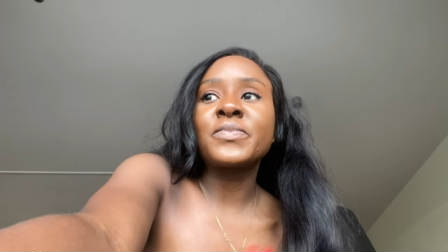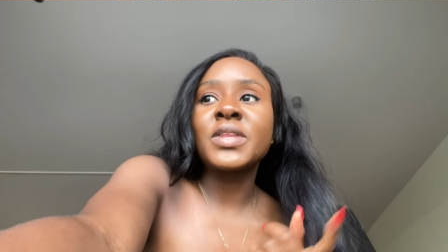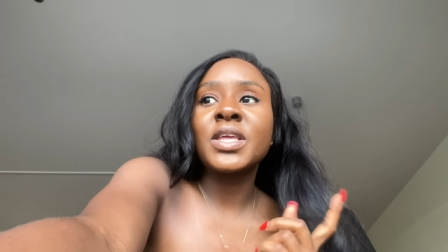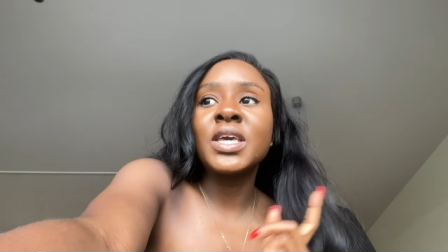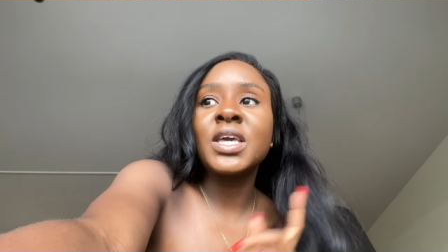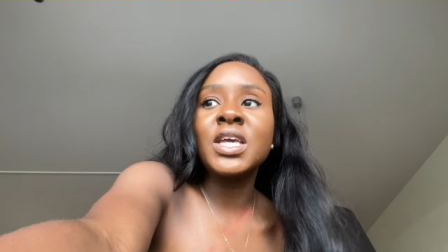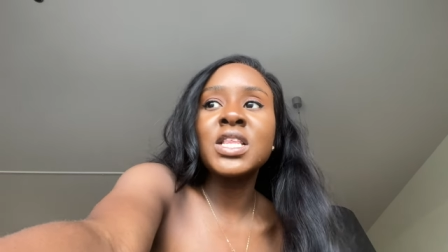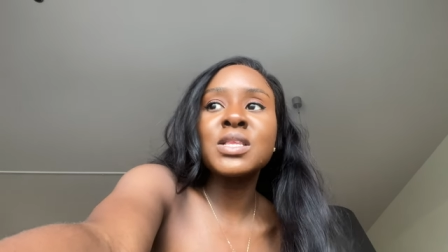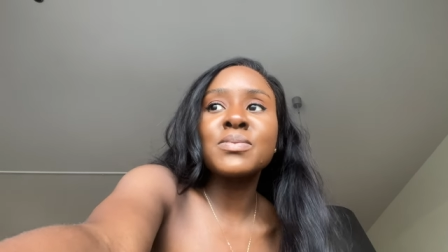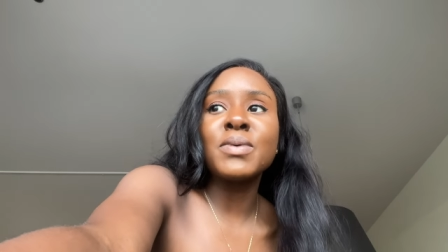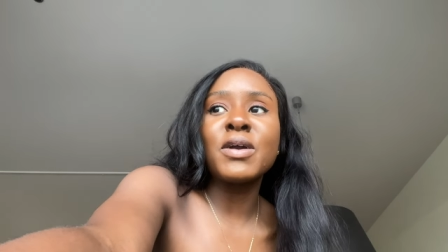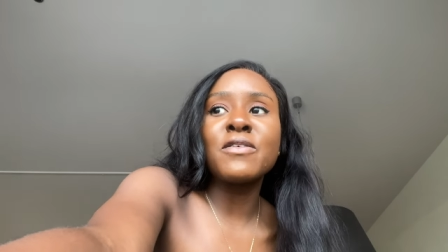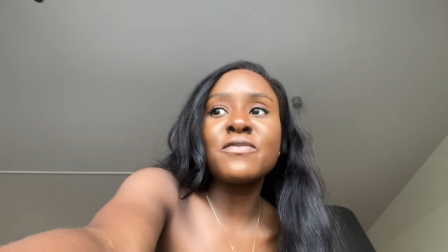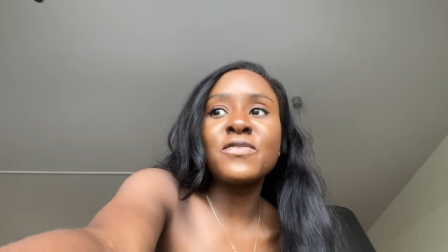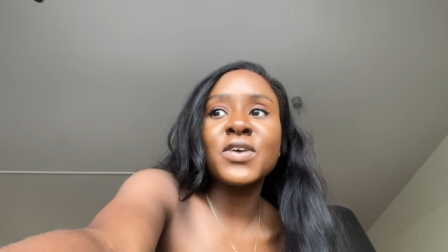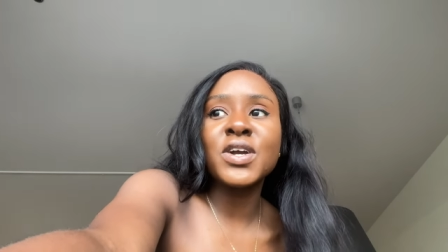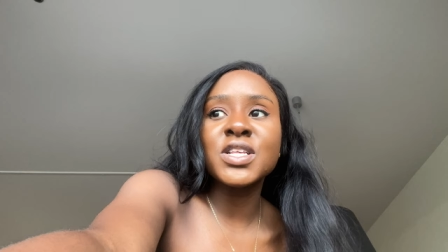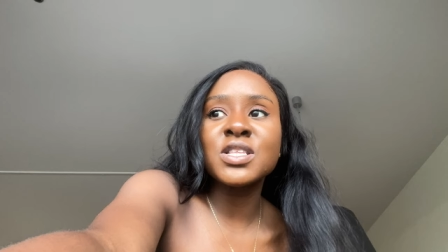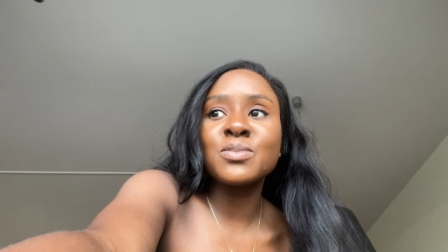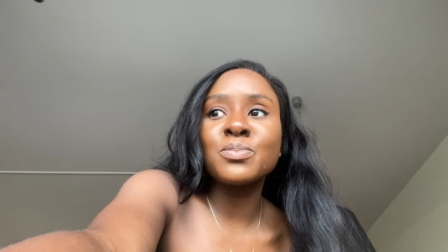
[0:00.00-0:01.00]
hit my
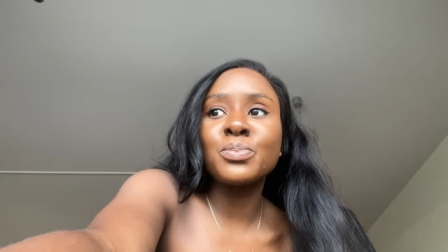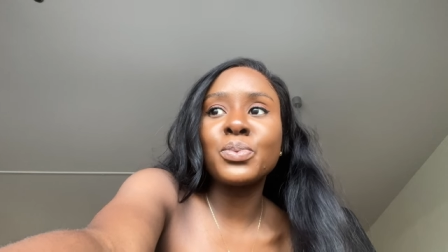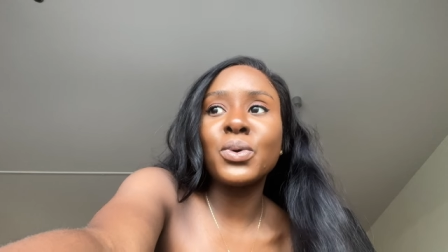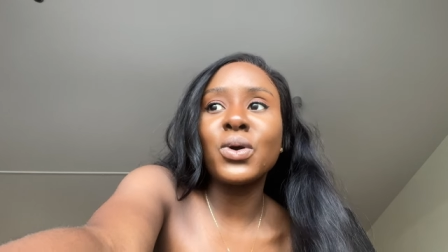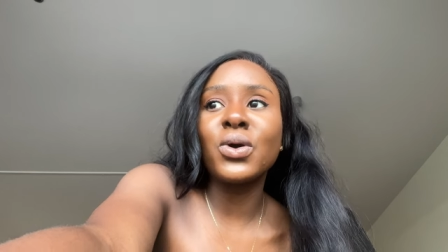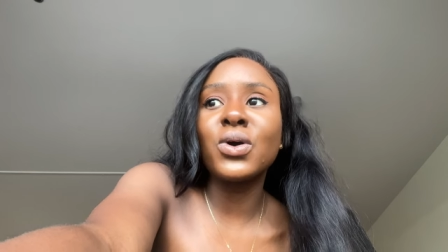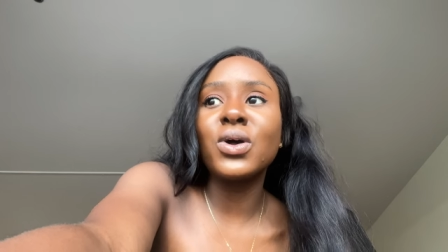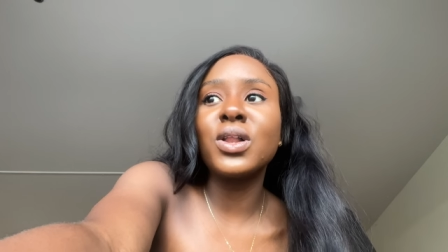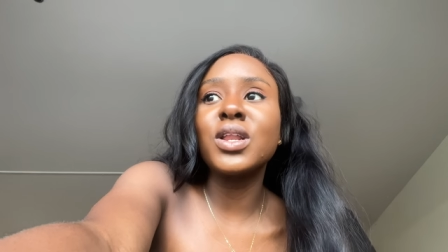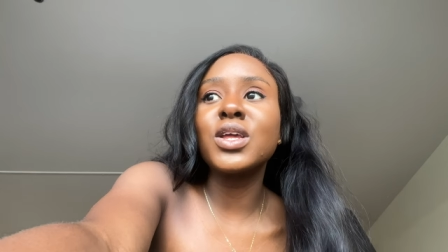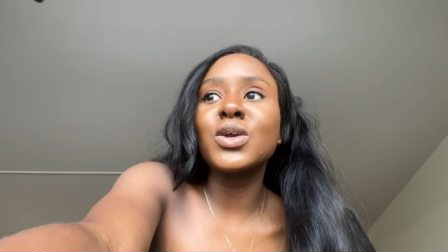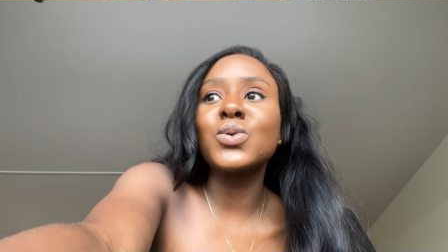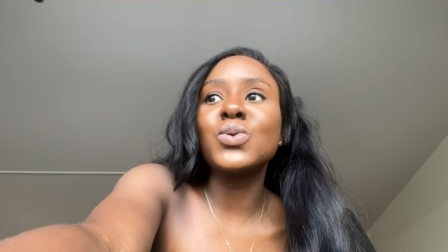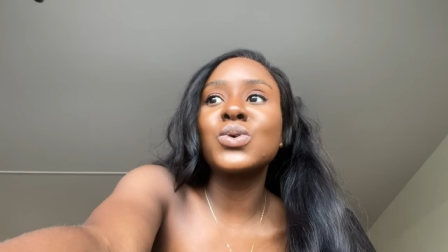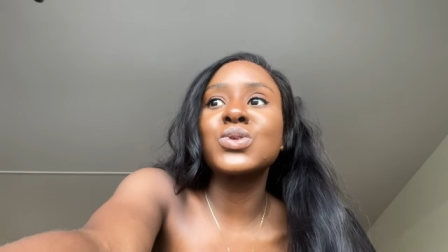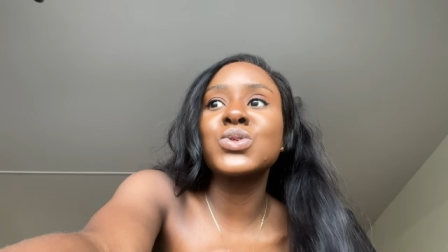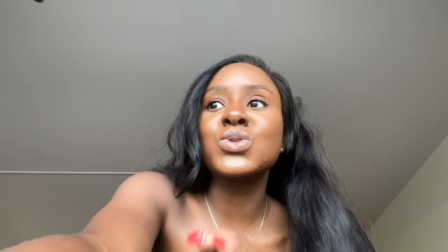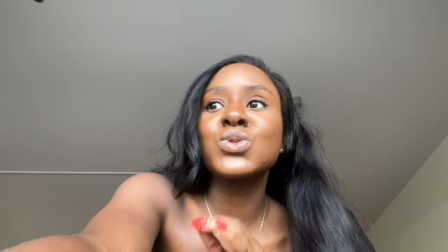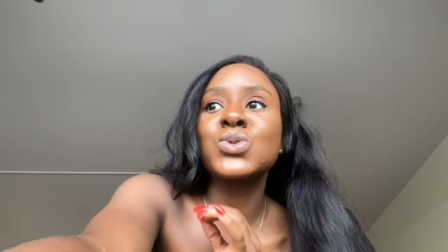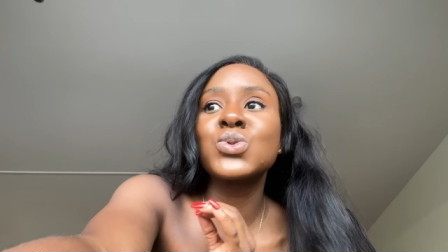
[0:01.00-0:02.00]
first ball. It
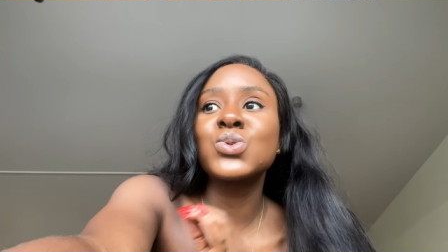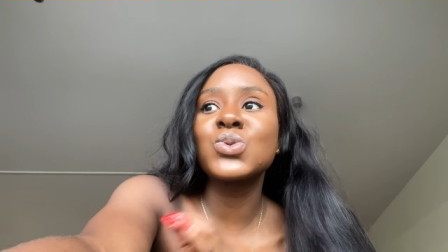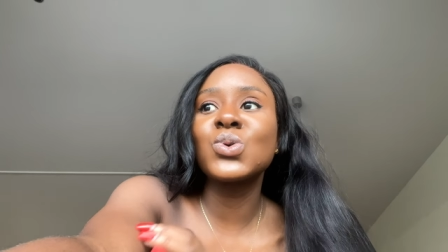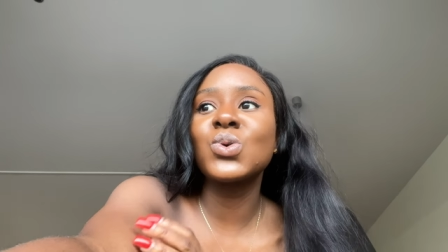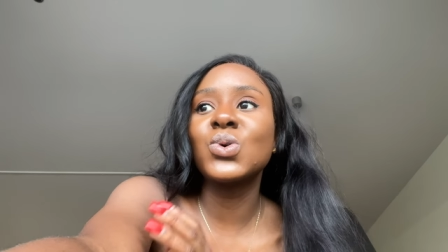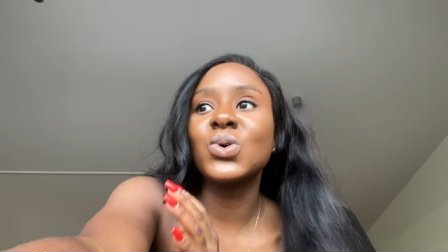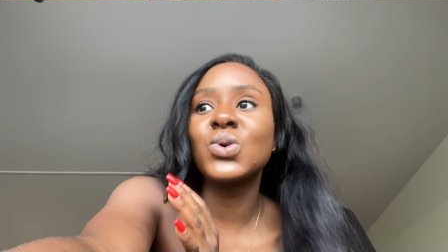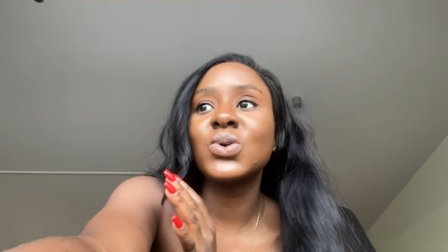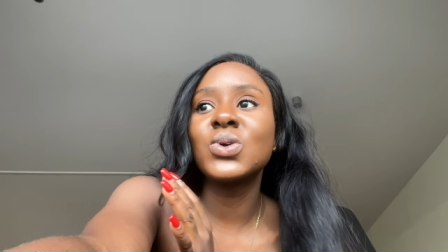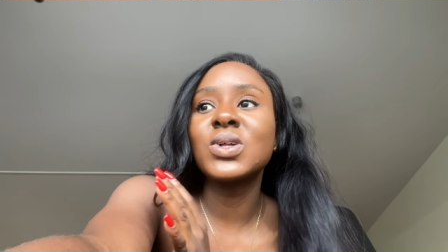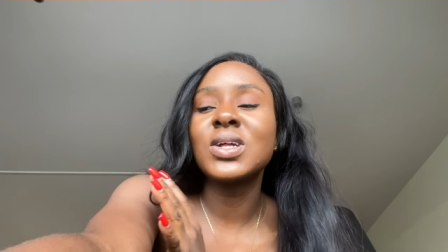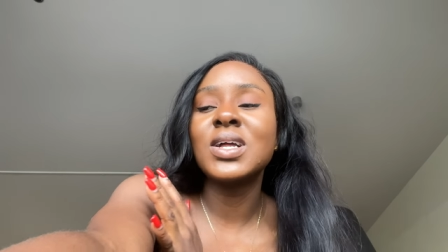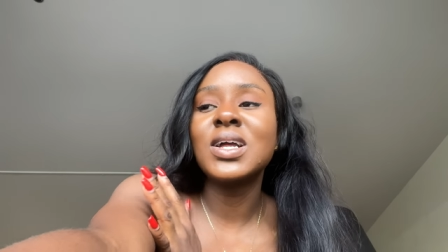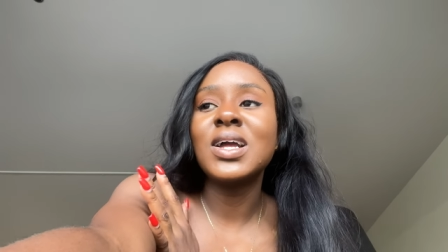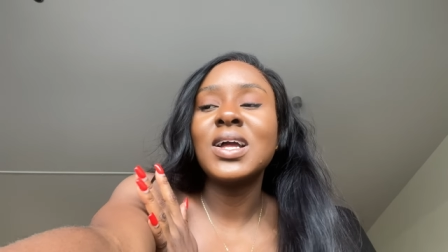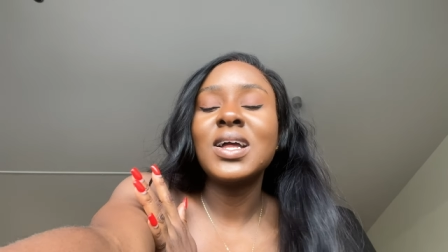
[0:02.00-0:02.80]
was so